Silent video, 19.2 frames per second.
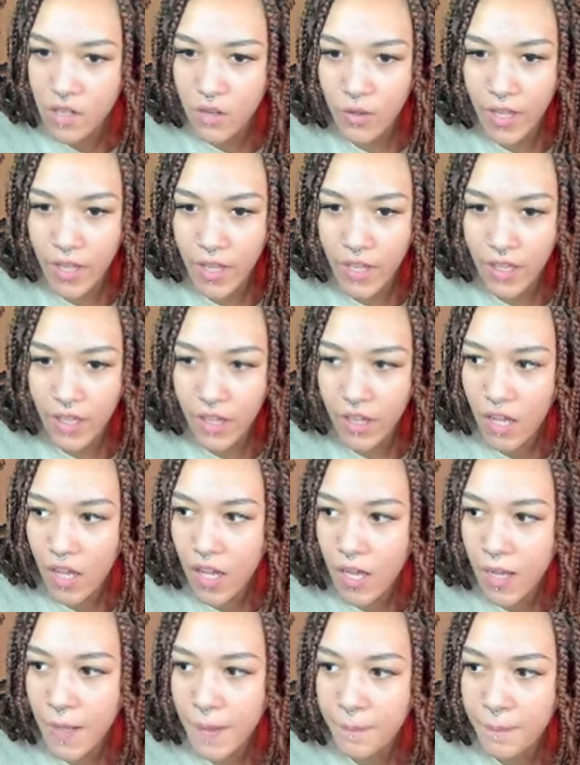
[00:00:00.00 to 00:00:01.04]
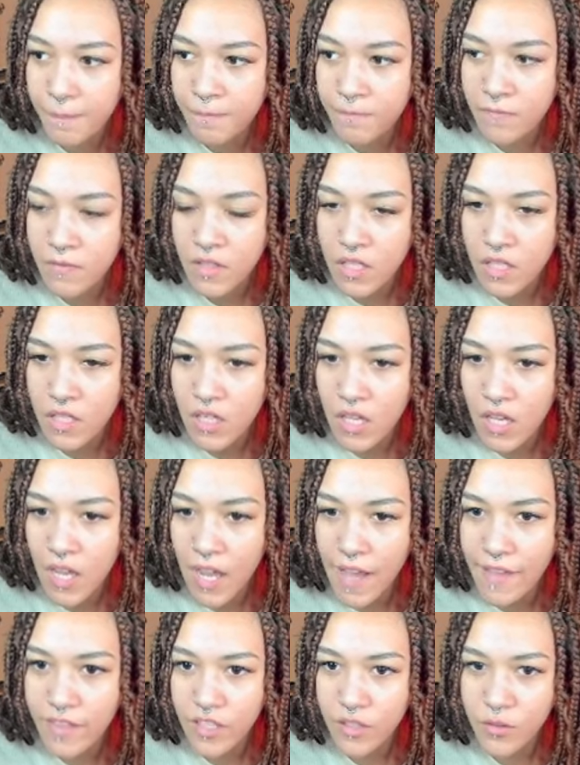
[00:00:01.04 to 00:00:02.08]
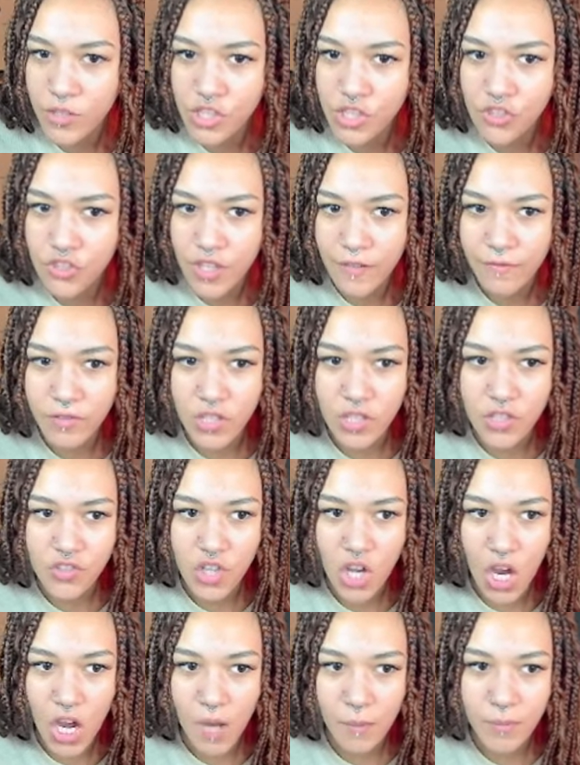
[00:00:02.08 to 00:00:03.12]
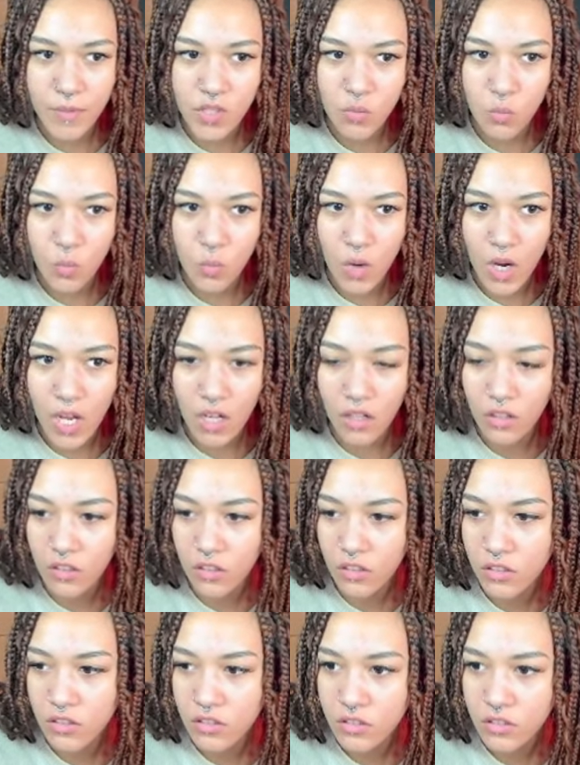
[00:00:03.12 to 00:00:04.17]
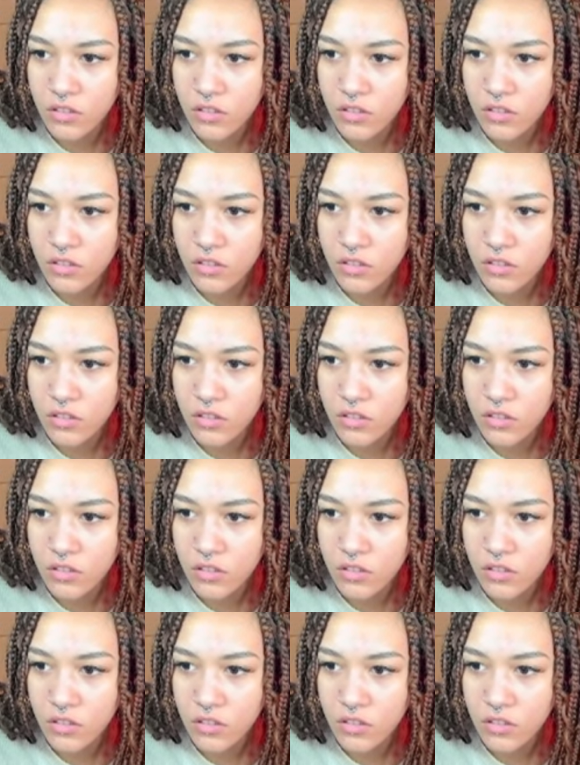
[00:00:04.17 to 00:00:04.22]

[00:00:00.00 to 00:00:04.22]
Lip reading: Okay. I think we should do that for the top as well.